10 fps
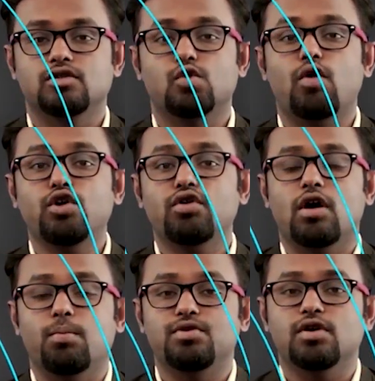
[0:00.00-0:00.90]
So what you would
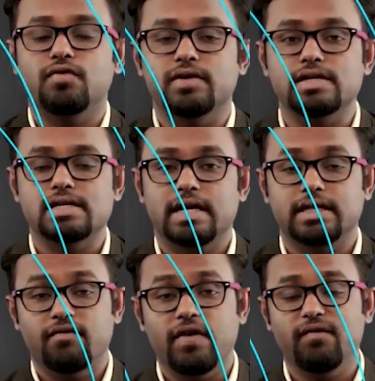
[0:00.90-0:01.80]
observe is
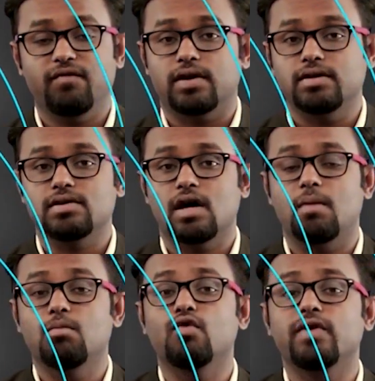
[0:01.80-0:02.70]
that the wavefronts
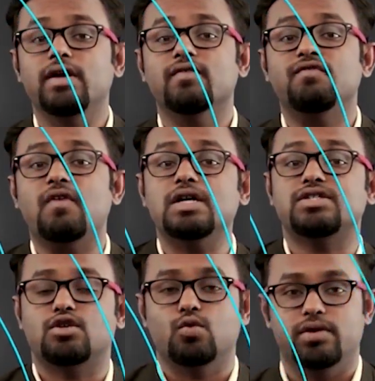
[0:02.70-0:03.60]
are moving
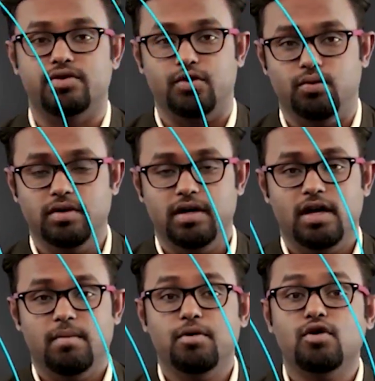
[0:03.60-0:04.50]
faster towards you
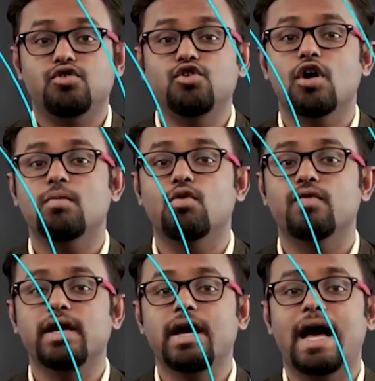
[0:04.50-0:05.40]
because you are
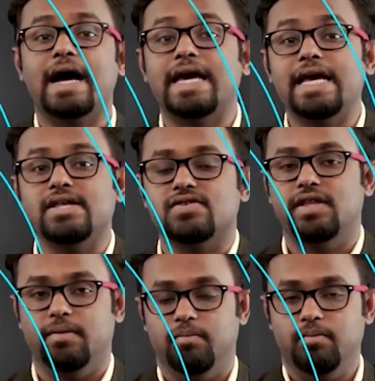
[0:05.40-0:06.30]
moving against
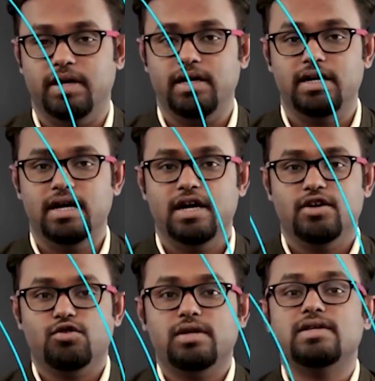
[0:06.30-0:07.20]
them, right?
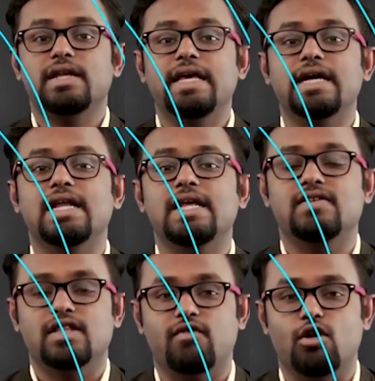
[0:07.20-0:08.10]
So there's an increase
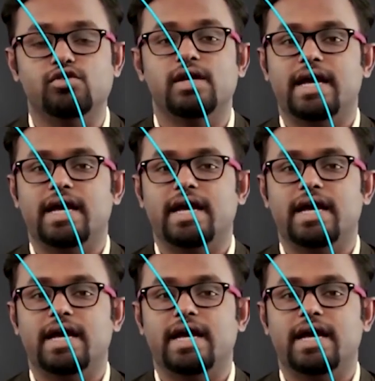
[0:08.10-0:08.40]
in the velocity.